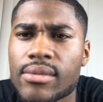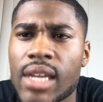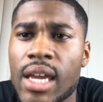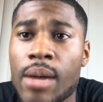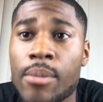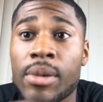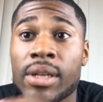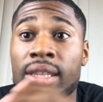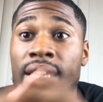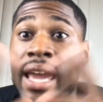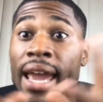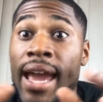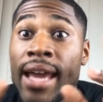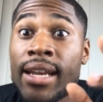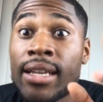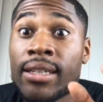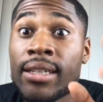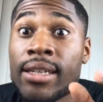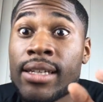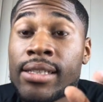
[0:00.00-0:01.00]
But the
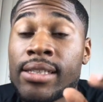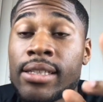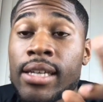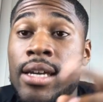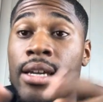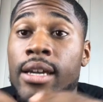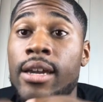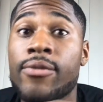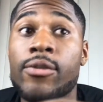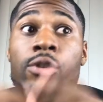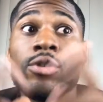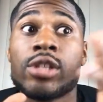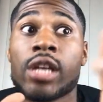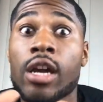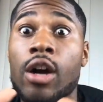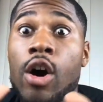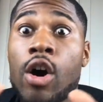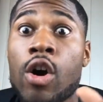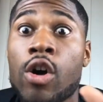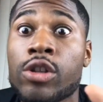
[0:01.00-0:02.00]
analytics say if you
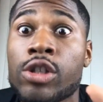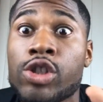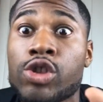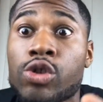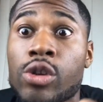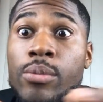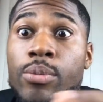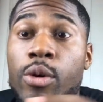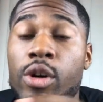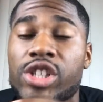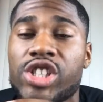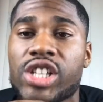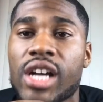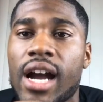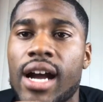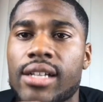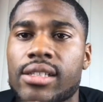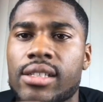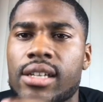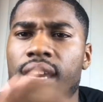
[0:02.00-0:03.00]
take all these 3-point
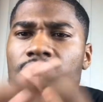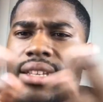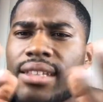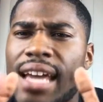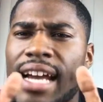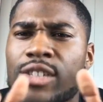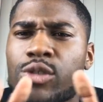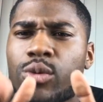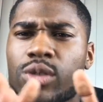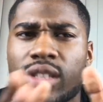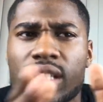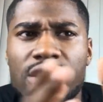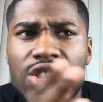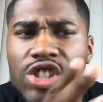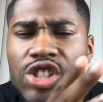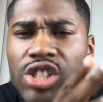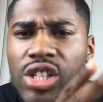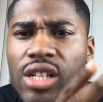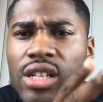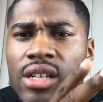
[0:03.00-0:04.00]
shots, that's what these
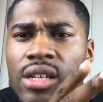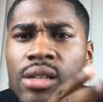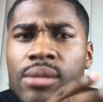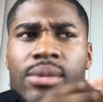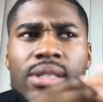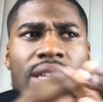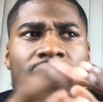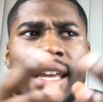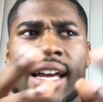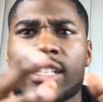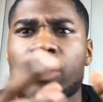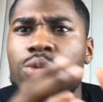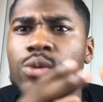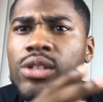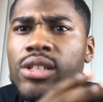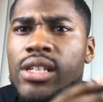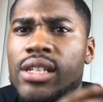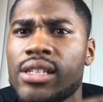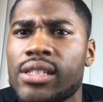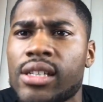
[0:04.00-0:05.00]
GMs and that's what
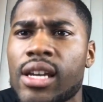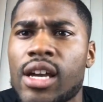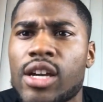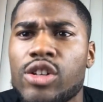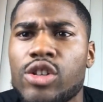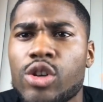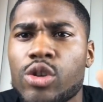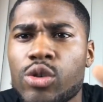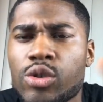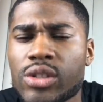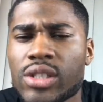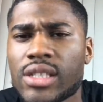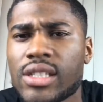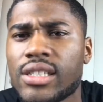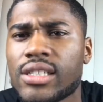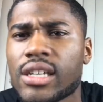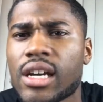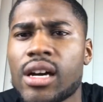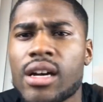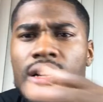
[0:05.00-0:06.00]
these dudes in
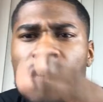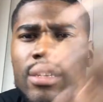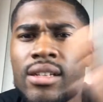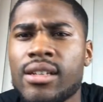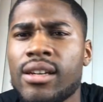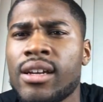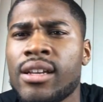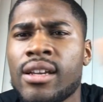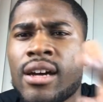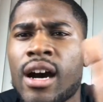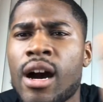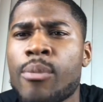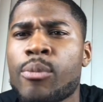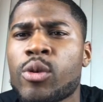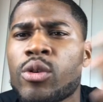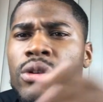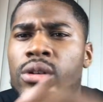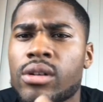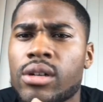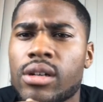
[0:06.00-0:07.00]
the
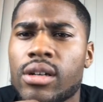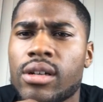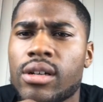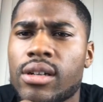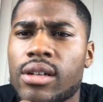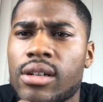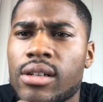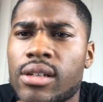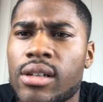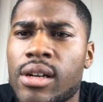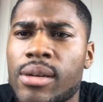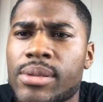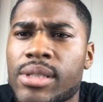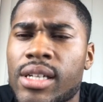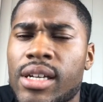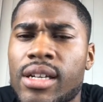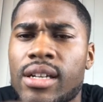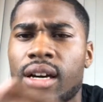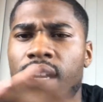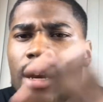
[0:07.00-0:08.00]
upper, you know what I'm
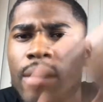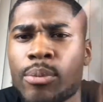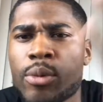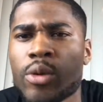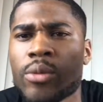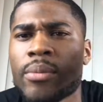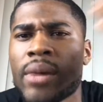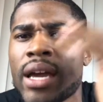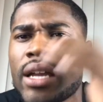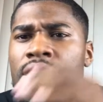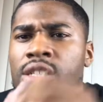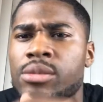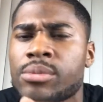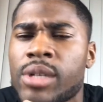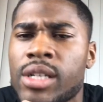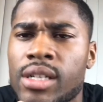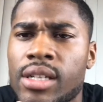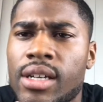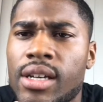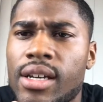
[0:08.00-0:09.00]
saying, the upper
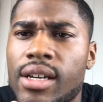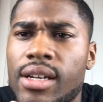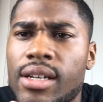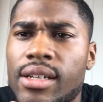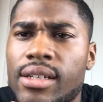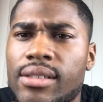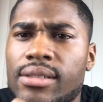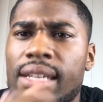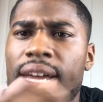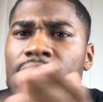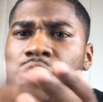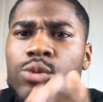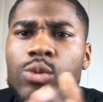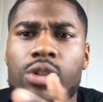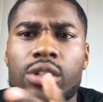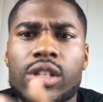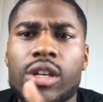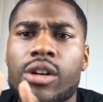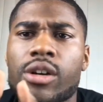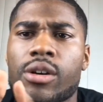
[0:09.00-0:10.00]
management, that's
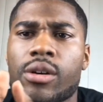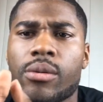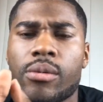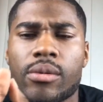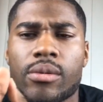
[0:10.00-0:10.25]
what their